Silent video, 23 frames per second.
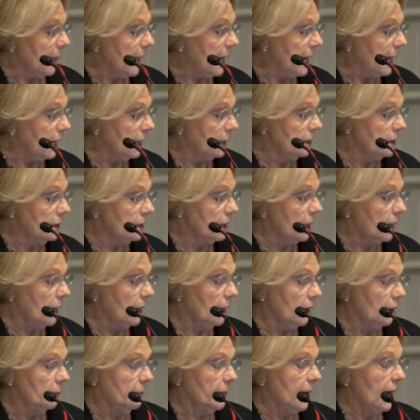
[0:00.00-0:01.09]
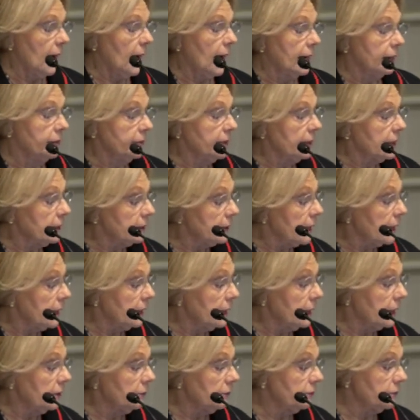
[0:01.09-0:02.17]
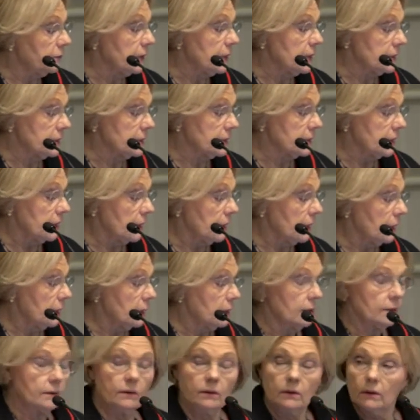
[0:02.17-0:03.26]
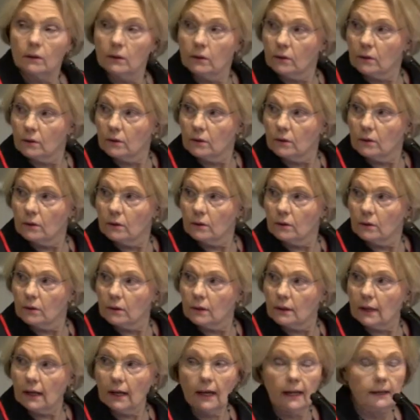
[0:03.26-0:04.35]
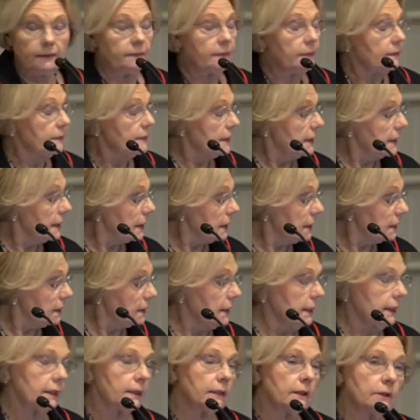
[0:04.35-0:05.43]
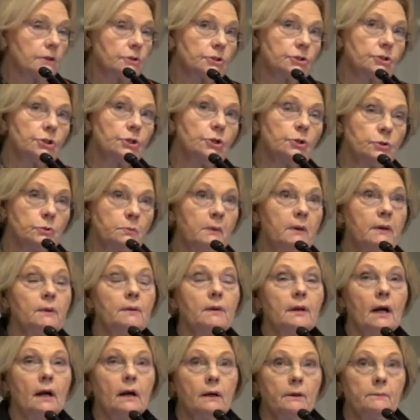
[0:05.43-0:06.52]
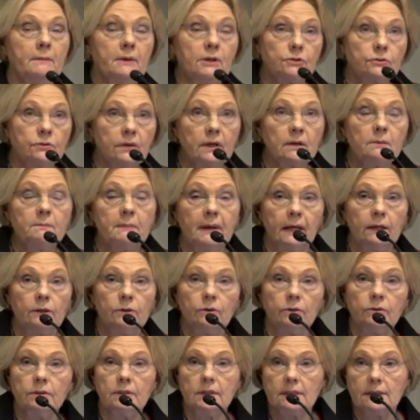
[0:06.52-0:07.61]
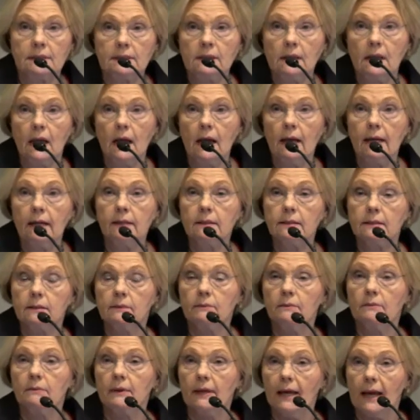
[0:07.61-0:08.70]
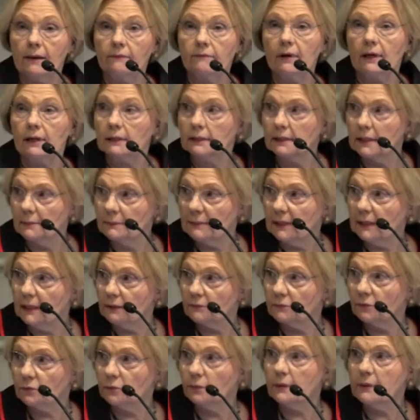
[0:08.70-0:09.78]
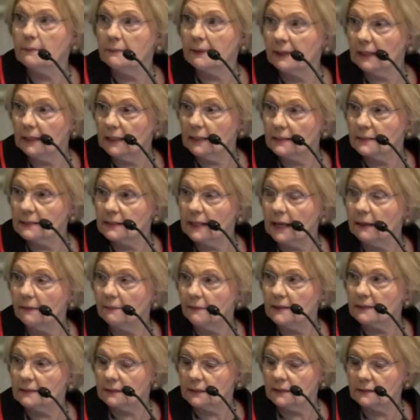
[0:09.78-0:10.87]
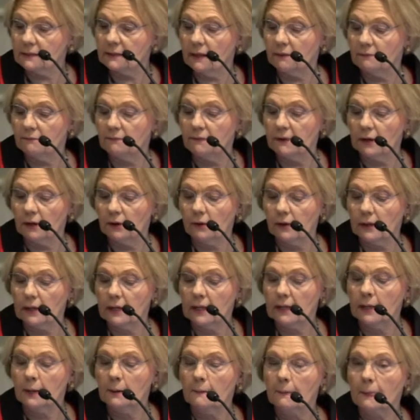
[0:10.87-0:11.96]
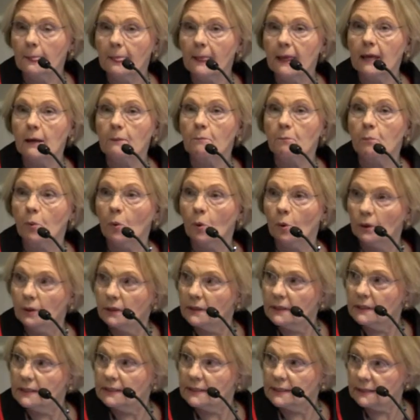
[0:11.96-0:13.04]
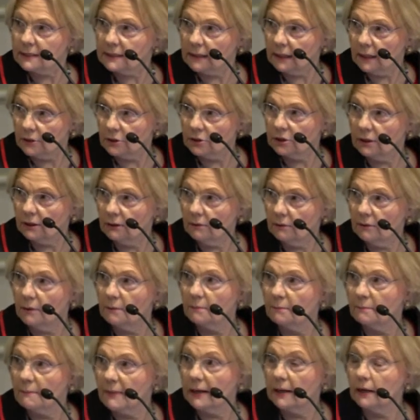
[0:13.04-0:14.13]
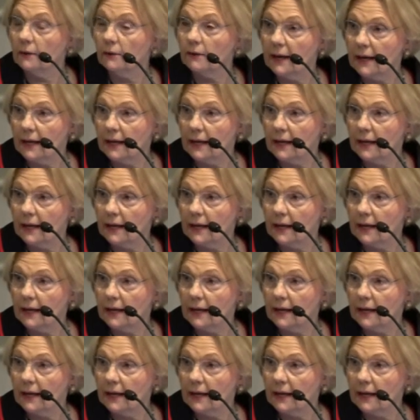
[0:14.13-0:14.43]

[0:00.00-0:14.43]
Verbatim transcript: And um, I think that if this... Pat, if you could wrap up, please. I, excuse me, our administrative manual does not have a limit of three minutes. And this is a very important discussion, Mayor